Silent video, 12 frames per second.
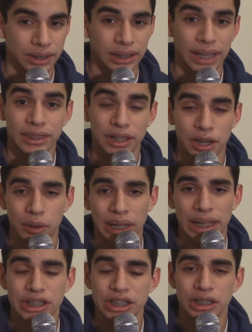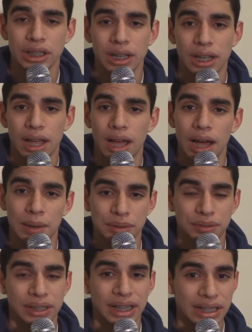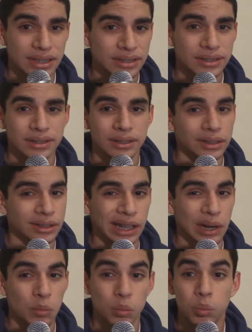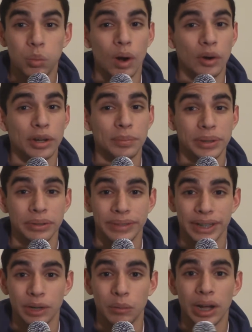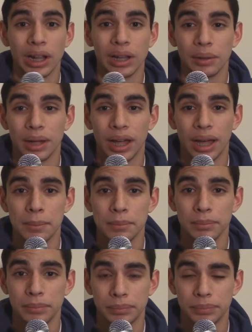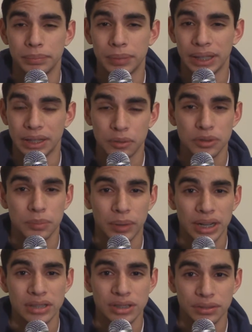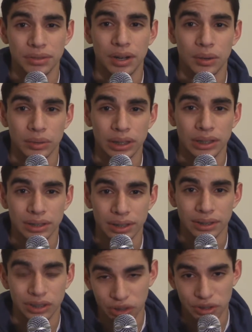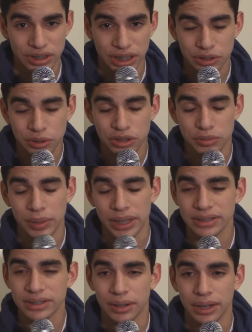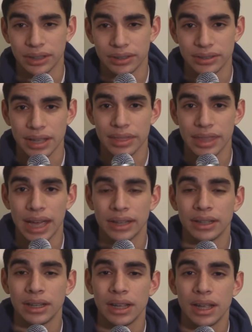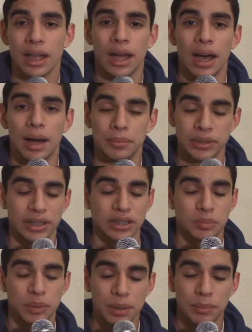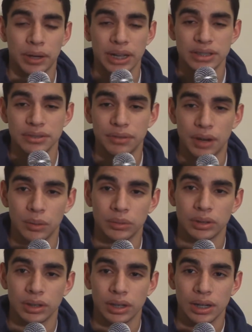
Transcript: like the Note Edge. If it is, then it won't compete very well. And it was pricey phone. You know, it's got 2 displays, so I understand that. And it's a pretty pricey phone.